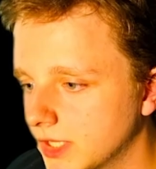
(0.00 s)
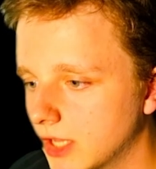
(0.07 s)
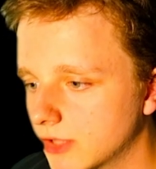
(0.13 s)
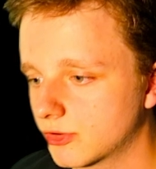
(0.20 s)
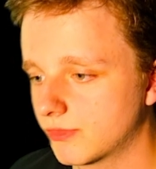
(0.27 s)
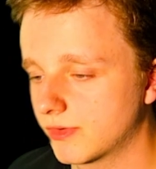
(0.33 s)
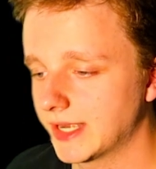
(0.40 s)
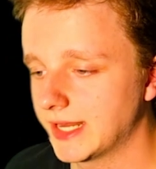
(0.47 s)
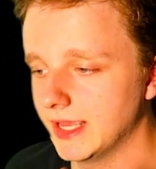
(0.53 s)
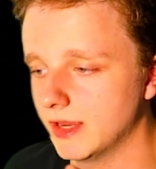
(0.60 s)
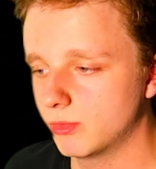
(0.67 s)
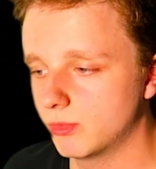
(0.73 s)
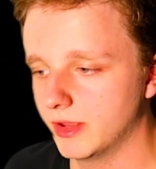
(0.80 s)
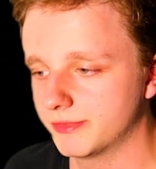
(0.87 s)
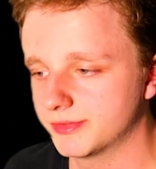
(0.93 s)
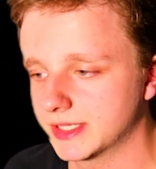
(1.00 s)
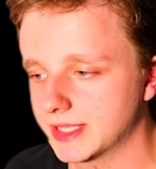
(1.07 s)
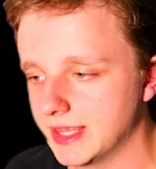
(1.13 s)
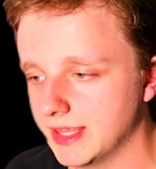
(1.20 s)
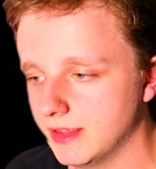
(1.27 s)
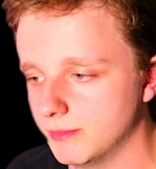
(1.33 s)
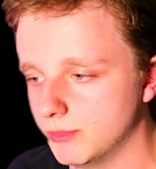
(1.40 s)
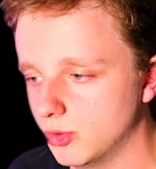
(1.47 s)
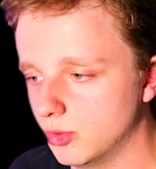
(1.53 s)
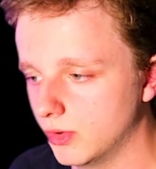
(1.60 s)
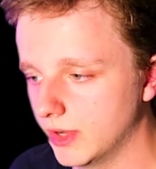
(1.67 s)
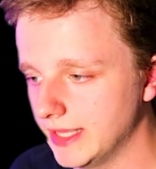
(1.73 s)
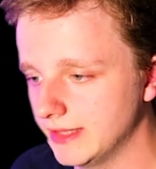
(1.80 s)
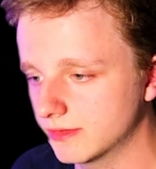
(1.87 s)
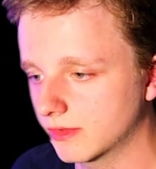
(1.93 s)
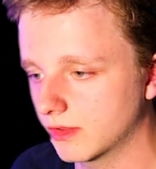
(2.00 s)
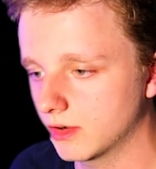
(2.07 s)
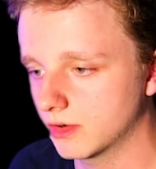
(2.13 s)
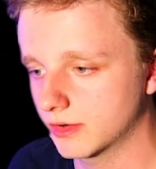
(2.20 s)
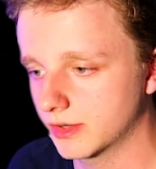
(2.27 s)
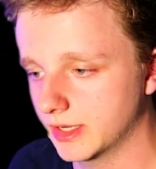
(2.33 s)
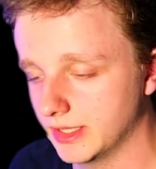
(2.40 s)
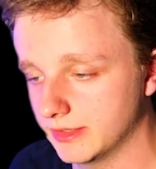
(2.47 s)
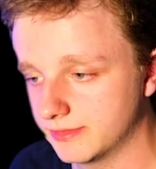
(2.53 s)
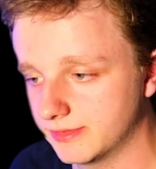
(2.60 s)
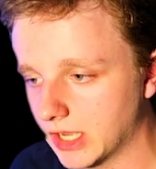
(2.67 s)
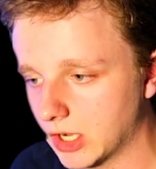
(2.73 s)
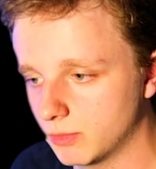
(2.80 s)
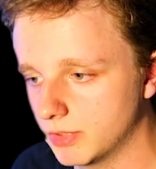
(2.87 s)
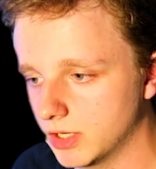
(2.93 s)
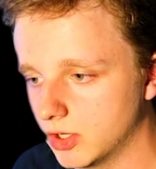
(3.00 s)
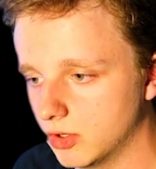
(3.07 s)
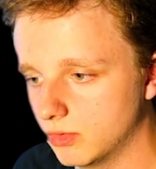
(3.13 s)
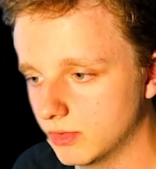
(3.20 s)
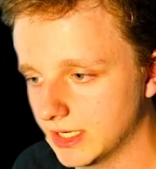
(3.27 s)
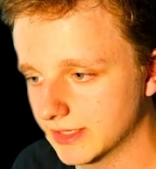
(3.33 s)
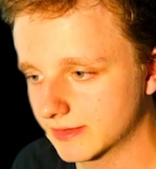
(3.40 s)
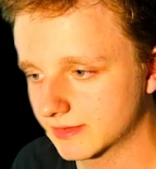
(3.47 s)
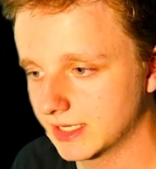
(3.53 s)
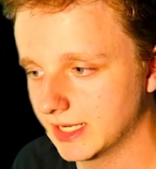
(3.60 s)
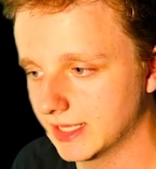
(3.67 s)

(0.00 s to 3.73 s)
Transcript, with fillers: So right here we have the QEMU installer, it's down below, let's click